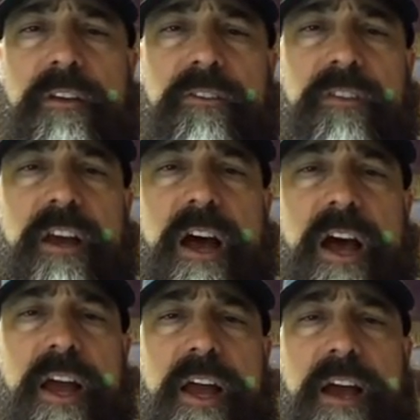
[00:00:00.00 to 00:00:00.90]
say
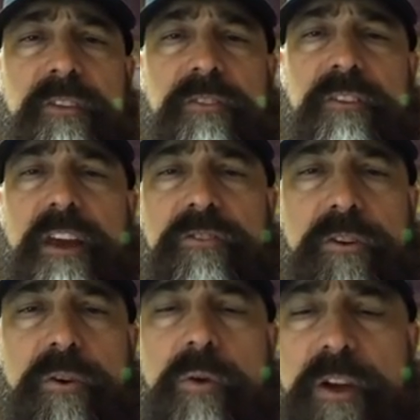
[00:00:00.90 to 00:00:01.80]
hi, ask
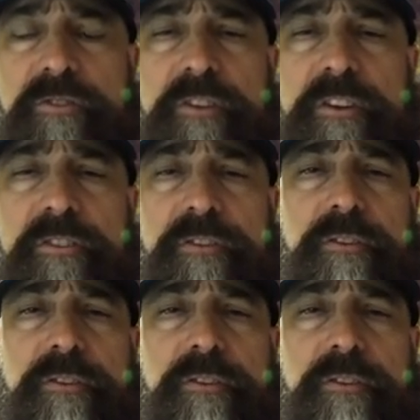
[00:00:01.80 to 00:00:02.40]
your questions